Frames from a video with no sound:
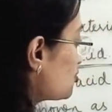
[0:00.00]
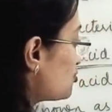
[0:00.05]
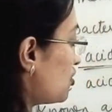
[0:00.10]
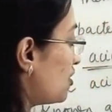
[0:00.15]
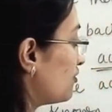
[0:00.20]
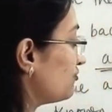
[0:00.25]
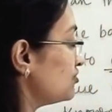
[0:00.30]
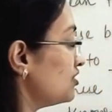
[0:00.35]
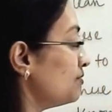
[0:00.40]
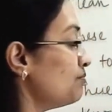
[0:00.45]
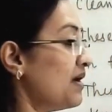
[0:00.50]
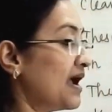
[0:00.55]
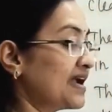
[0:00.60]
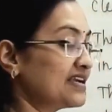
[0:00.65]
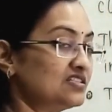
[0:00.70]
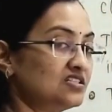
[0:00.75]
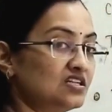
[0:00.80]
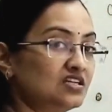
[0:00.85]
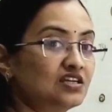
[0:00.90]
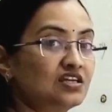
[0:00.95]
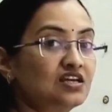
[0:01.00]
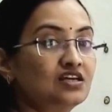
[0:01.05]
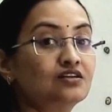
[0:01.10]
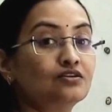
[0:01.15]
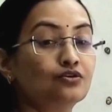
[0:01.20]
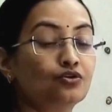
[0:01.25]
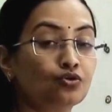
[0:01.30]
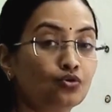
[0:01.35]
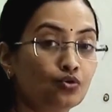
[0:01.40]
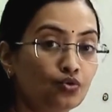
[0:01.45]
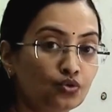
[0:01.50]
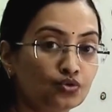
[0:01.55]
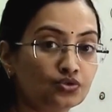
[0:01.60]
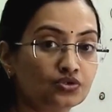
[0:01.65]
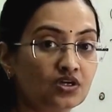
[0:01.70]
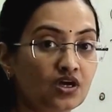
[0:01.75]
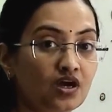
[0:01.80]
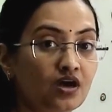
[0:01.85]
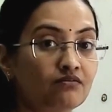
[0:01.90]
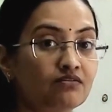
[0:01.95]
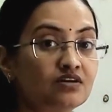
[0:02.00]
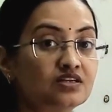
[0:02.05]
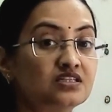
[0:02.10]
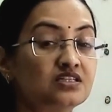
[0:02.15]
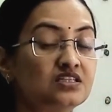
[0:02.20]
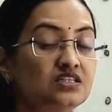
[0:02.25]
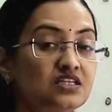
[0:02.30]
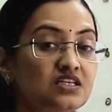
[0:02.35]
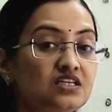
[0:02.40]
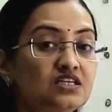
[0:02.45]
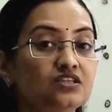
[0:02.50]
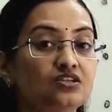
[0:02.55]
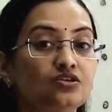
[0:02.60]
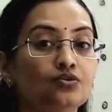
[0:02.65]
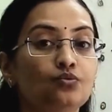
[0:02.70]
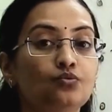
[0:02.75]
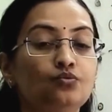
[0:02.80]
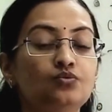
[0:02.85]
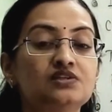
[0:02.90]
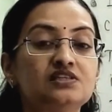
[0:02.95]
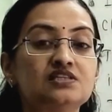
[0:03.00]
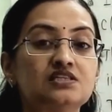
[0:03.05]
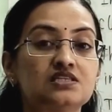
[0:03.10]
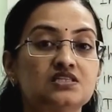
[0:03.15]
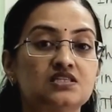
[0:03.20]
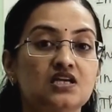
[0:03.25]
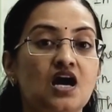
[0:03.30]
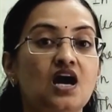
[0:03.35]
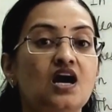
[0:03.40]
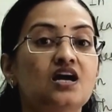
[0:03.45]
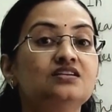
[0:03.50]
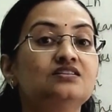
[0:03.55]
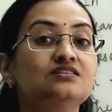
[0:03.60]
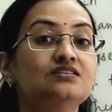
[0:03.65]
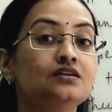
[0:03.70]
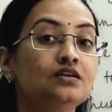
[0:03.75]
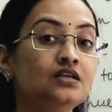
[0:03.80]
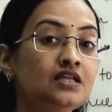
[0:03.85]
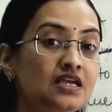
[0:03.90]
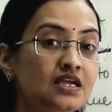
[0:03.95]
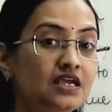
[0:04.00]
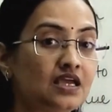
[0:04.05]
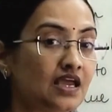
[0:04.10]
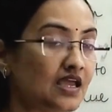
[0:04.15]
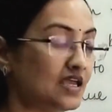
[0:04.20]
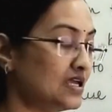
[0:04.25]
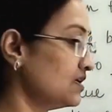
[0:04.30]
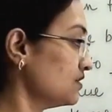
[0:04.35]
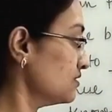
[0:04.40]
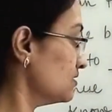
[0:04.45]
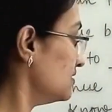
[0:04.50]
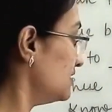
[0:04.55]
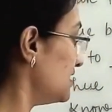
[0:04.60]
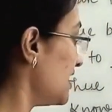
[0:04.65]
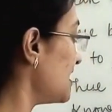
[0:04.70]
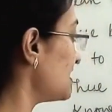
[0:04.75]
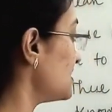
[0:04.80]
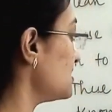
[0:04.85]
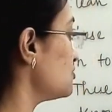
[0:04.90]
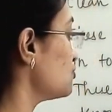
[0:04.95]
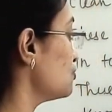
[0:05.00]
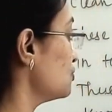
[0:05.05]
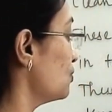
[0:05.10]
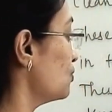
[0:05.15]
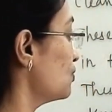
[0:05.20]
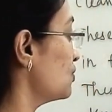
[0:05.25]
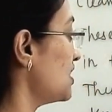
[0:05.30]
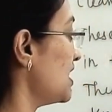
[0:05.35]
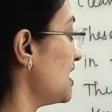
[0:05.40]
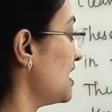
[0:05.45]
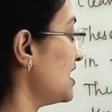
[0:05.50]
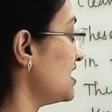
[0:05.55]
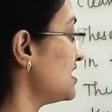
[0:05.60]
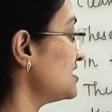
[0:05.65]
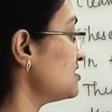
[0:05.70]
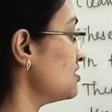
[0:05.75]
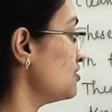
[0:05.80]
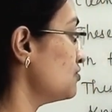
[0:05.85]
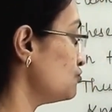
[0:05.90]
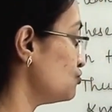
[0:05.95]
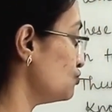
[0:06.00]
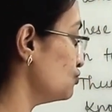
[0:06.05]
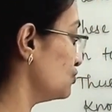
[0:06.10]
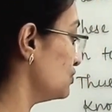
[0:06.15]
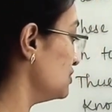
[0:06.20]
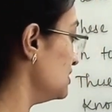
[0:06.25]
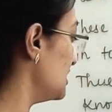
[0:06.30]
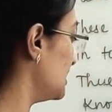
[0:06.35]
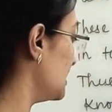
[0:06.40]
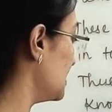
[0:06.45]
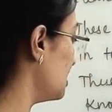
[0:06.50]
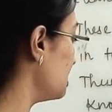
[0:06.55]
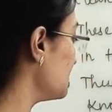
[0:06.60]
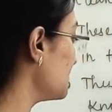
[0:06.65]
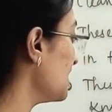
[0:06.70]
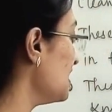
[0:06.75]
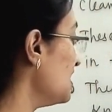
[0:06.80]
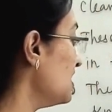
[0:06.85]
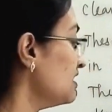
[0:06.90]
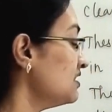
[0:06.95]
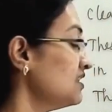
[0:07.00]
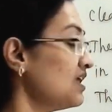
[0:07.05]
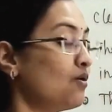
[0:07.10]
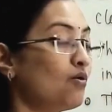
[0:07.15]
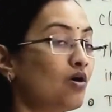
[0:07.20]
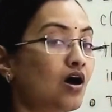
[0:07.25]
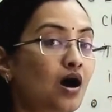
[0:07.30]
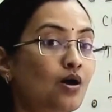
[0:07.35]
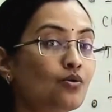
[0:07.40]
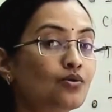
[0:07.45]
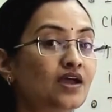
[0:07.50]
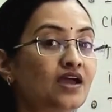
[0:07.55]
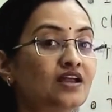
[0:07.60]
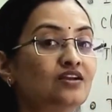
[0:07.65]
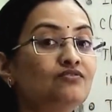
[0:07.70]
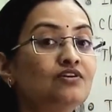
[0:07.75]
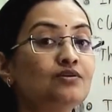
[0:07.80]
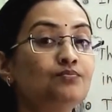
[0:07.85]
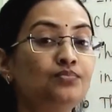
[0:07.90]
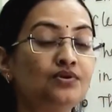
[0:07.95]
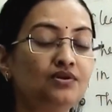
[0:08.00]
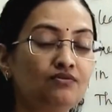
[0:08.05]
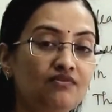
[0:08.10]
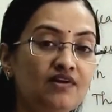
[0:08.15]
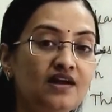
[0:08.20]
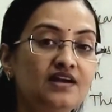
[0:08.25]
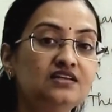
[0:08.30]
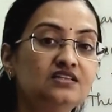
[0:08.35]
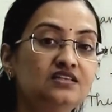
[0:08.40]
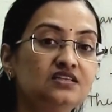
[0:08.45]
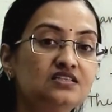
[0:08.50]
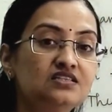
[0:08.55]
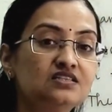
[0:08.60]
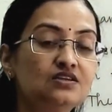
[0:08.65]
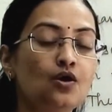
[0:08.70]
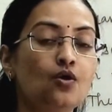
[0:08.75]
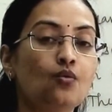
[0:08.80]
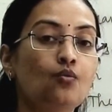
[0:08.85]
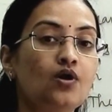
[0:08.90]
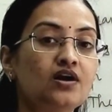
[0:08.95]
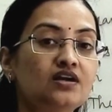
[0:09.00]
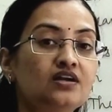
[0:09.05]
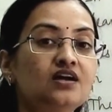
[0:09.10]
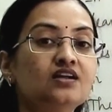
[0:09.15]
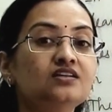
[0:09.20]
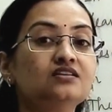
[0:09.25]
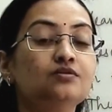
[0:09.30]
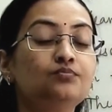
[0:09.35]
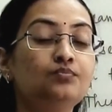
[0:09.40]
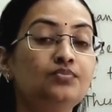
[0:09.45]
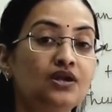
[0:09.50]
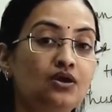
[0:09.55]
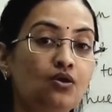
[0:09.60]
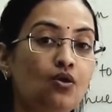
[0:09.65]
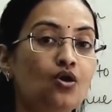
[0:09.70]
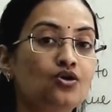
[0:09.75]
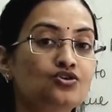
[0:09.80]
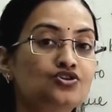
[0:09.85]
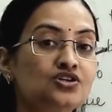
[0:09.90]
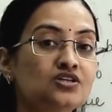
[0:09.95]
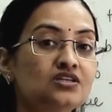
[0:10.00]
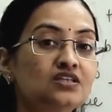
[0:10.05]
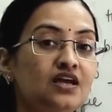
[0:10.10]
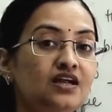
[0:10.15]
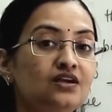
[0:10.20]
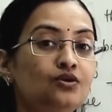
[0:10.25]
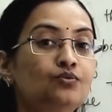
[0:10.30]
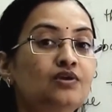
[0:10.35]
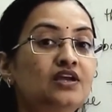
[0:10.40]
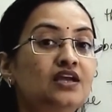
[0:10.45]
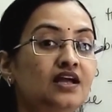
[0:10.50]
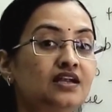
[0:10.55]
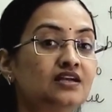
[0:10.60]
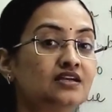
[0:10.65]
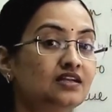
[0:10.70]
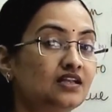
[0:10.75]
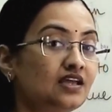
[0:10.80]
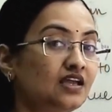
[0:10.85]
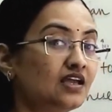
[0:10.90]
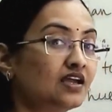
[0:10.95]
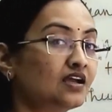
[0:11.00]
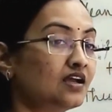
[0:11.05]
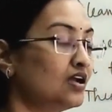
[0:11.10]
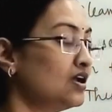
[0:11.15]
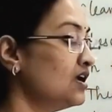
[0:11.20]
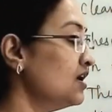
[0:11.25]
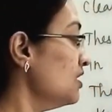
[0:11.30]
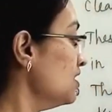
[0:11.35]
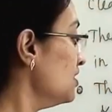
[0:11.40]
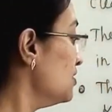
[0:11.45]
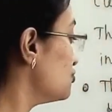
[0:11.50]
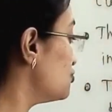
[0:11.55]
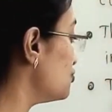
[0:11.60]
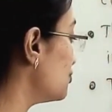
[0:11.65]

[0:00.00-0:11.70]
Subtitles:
of the bacterial growth, our teeth will start decaying. That is known as tooth decay. Now how can we prevent this? What are the precautions that we can take to